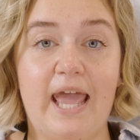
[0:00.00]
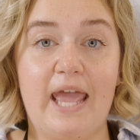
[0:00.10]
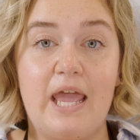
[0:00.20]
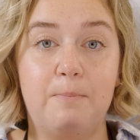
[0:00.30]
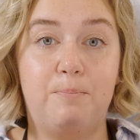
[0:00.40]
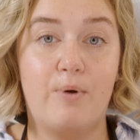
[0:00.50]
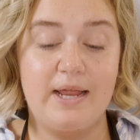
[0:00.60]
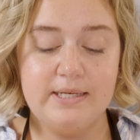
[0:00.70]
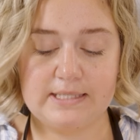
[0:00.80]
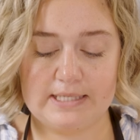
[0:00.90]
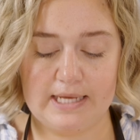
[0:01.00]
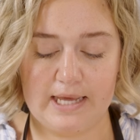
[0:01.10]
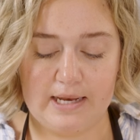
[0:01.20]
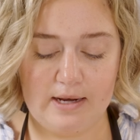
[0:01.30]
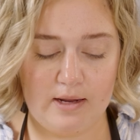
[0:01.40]
a bread
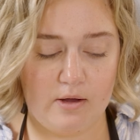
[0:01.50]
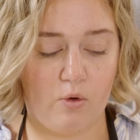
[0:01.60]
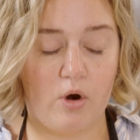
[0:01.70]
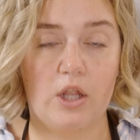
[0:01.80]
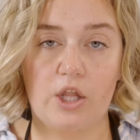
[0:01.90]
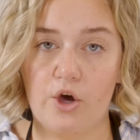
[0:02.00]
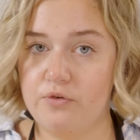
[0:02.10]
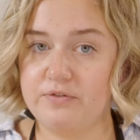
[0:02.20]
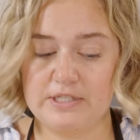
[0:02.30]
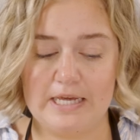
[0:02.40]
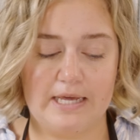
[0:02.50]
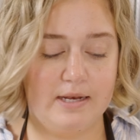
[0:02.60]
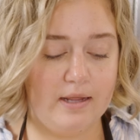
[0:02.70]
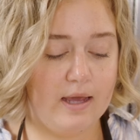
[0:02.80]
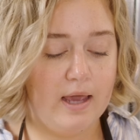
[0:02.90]
tin or a loaf
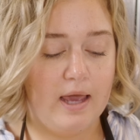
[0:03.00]
tin,